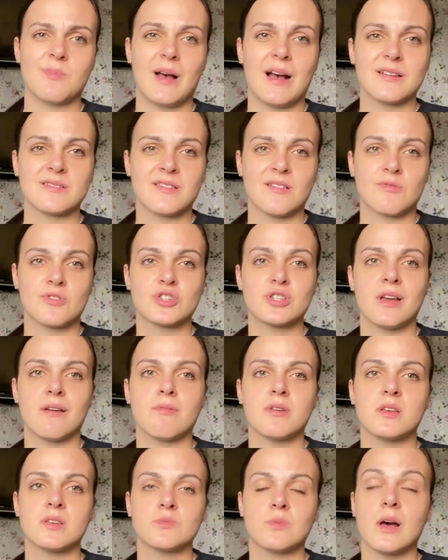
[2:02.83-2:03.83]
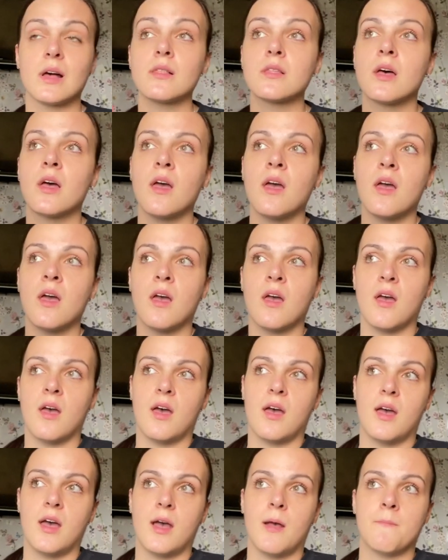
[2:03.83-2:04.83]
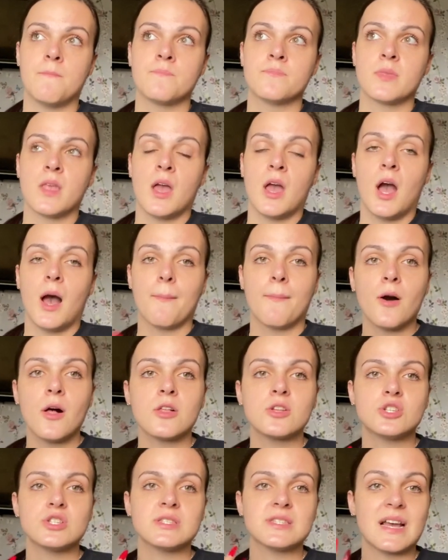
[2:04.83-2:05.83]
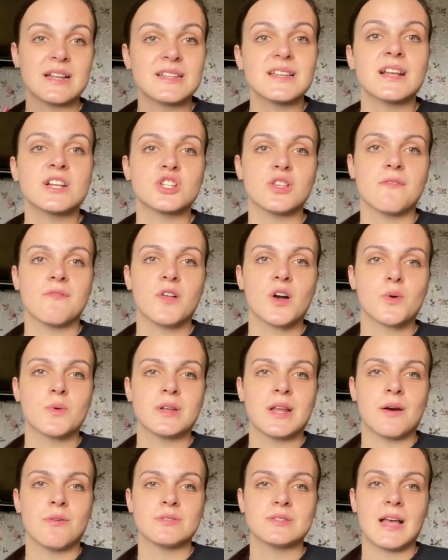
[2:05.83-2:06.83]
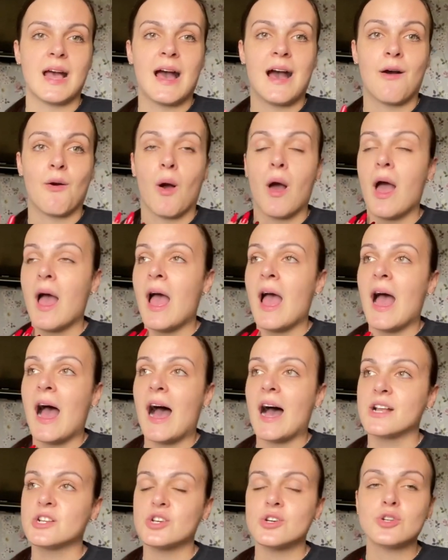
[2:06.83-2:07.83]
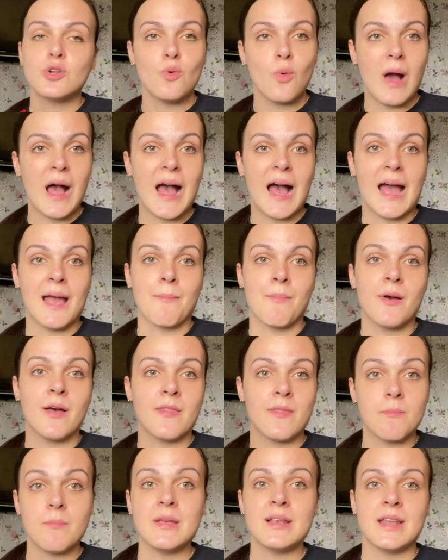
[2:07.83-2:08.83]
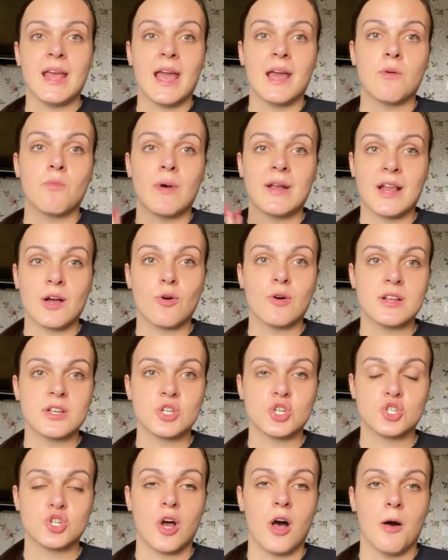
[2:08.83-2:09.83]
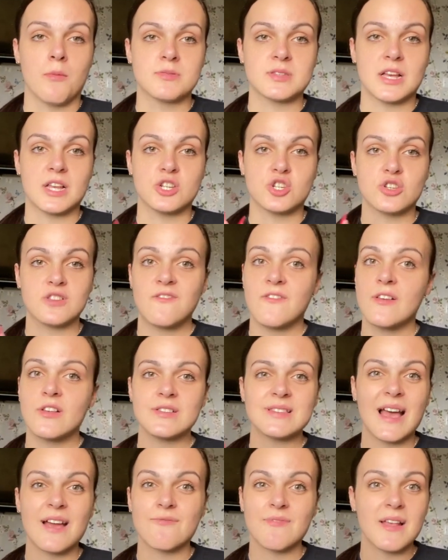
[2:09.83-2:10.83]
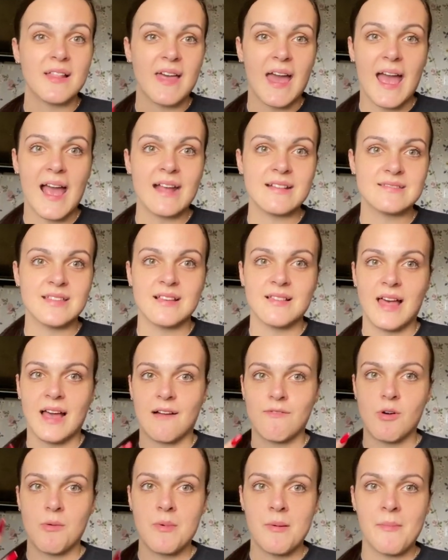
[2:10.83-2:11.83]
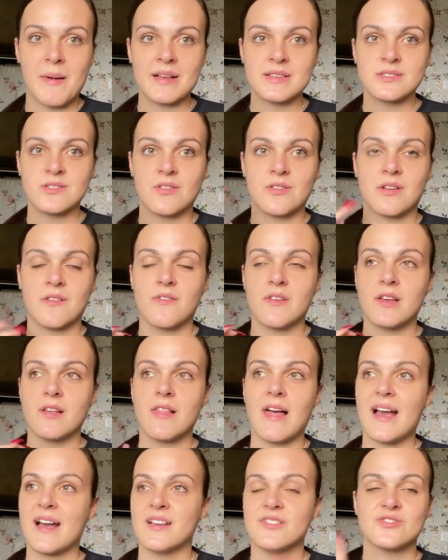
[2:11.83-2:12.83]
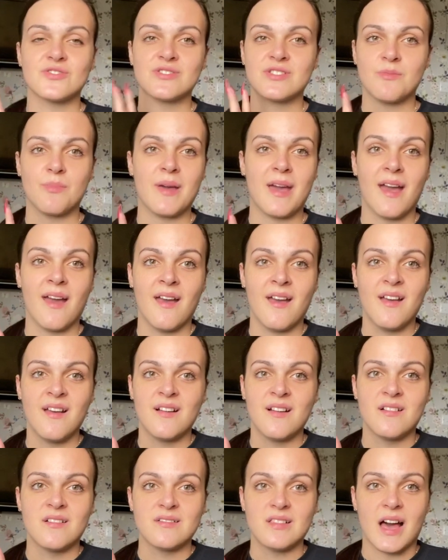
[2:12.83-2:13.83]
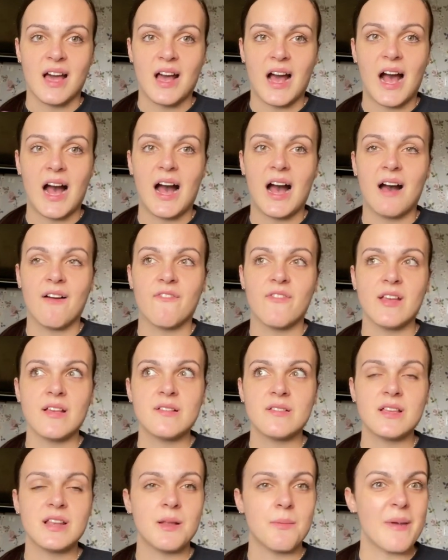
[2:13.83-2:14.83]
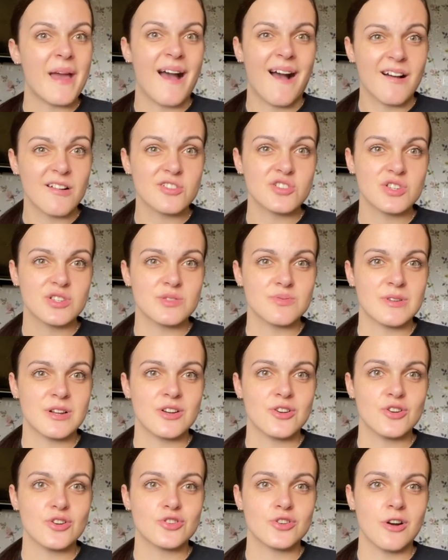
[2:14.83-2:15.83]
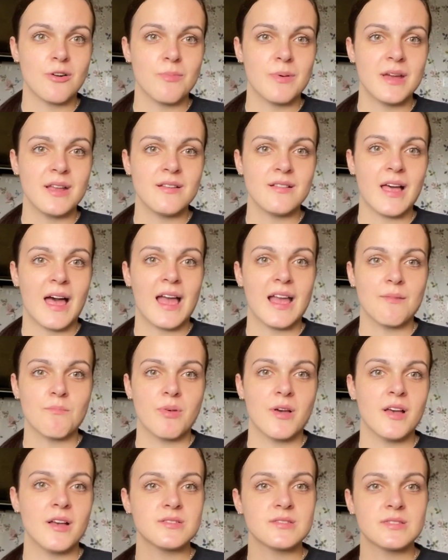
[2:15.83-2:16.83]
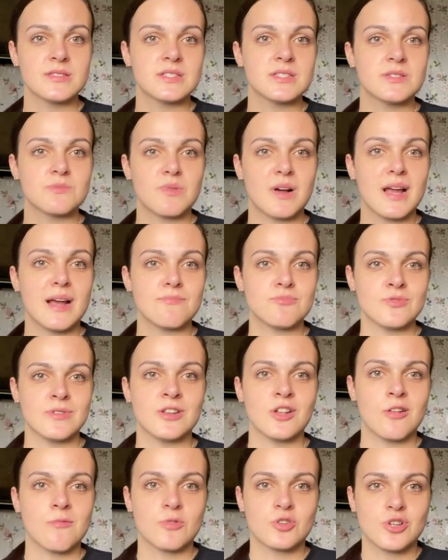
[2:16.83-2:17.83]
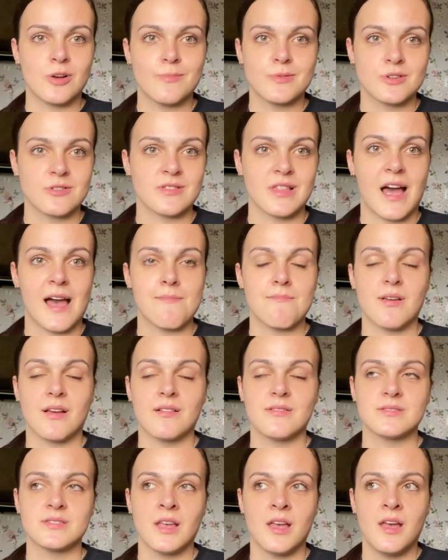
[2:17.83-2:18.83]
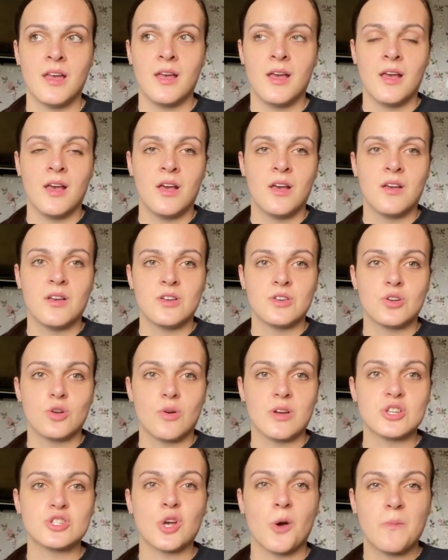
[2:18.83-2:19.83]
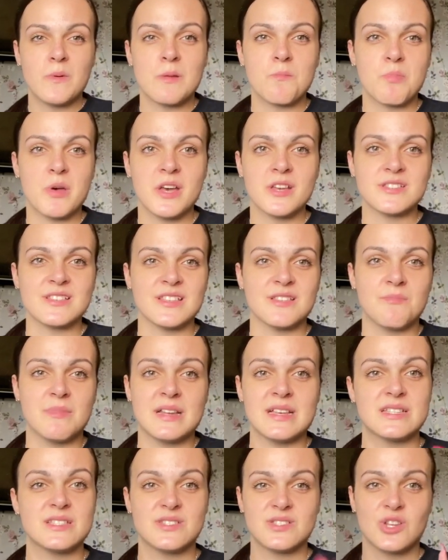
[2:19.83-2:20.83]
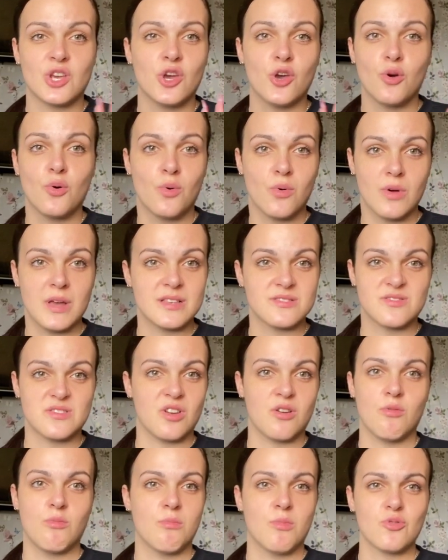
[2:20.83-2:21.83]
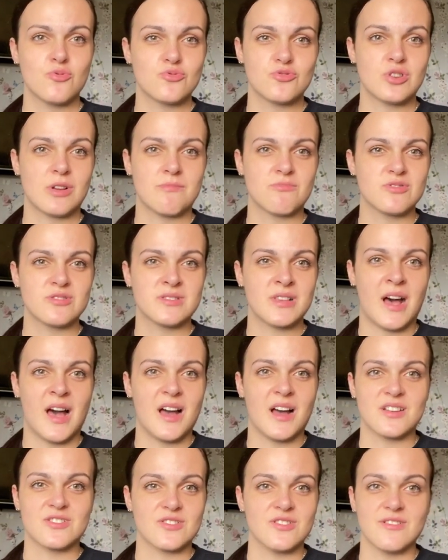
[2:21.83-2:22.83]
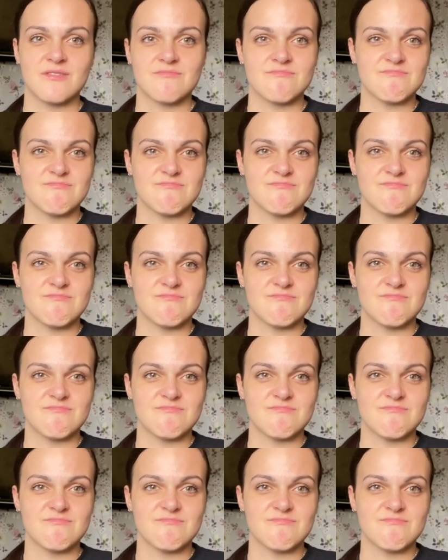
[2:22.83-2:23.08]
parcel I want to share with you as well. Apologies that I didn't actually vlog when I was out. I don't know why, but at the minute when I go into shops, it just feels like really hectic. Like I've got my mask on, I feel like it's just a bit, like I'm feeling a bit anxious when I go shopping, like in person. This is why I'm doing all my shopping online, because going shopping in person at the minute, it's too much. I'm just like, I don't